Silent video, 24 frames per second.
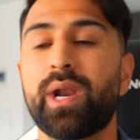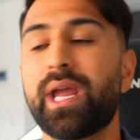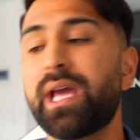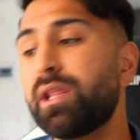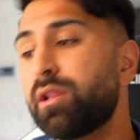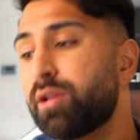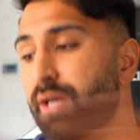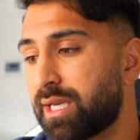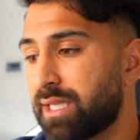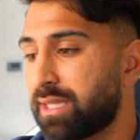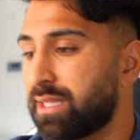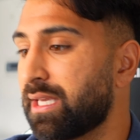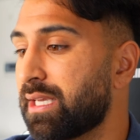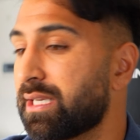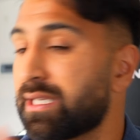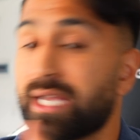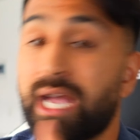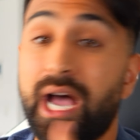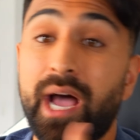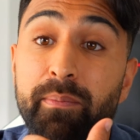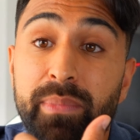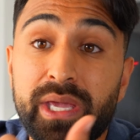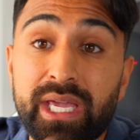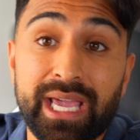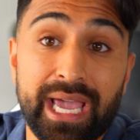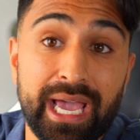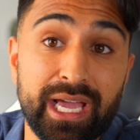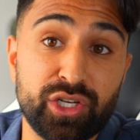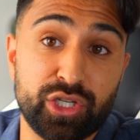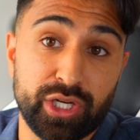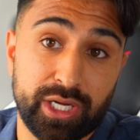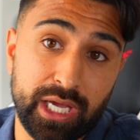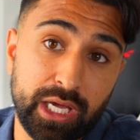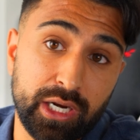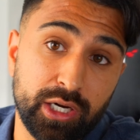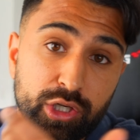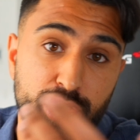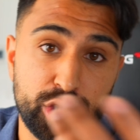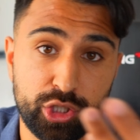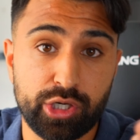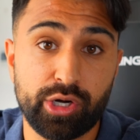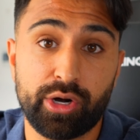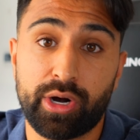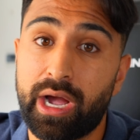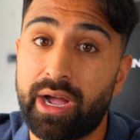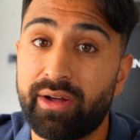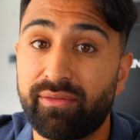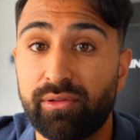I look at this, I'm being educated.
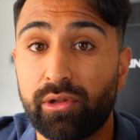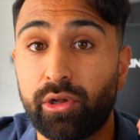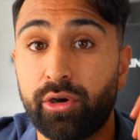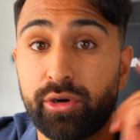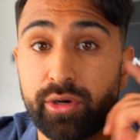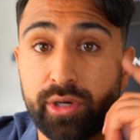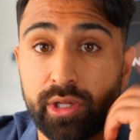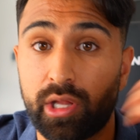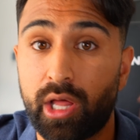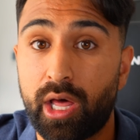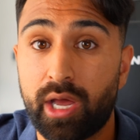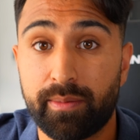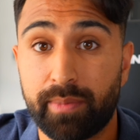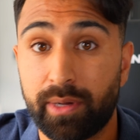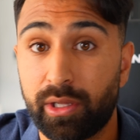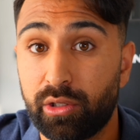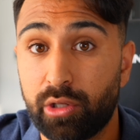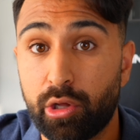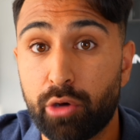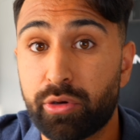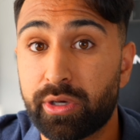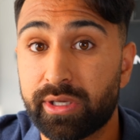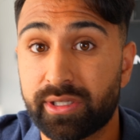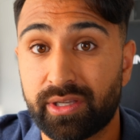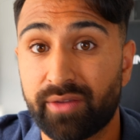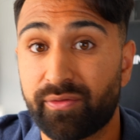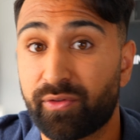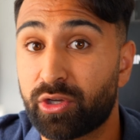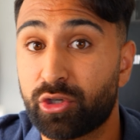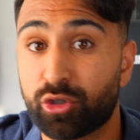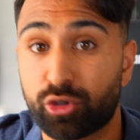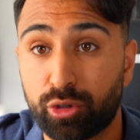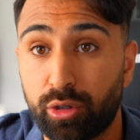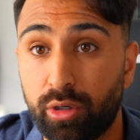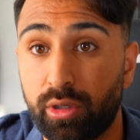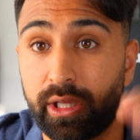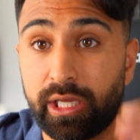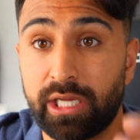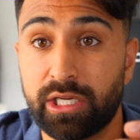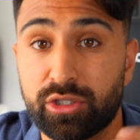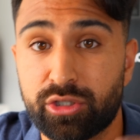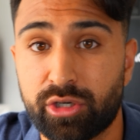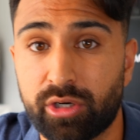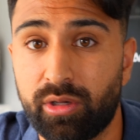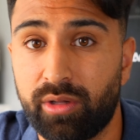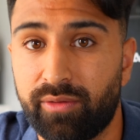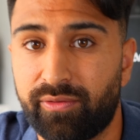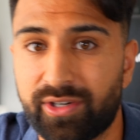Sure, I've learned a lot about locus of control,
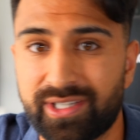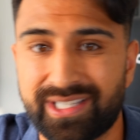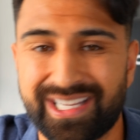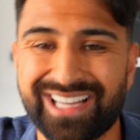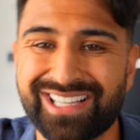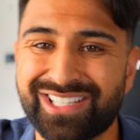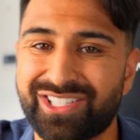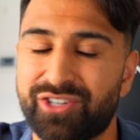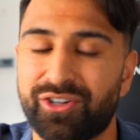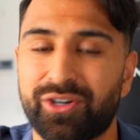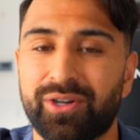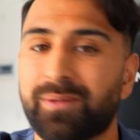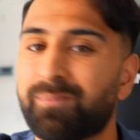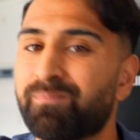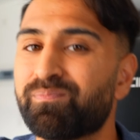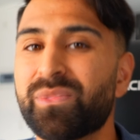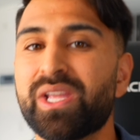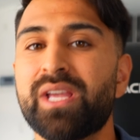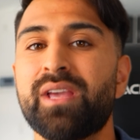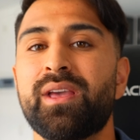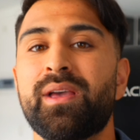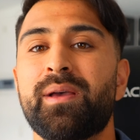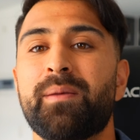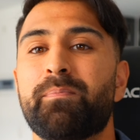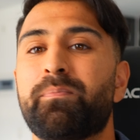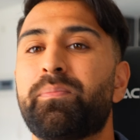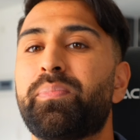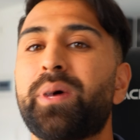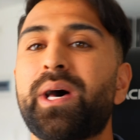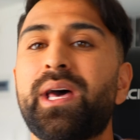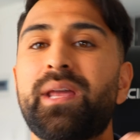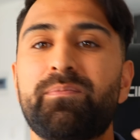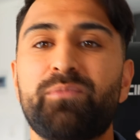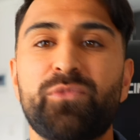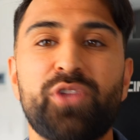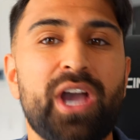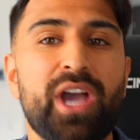internal versus external, but you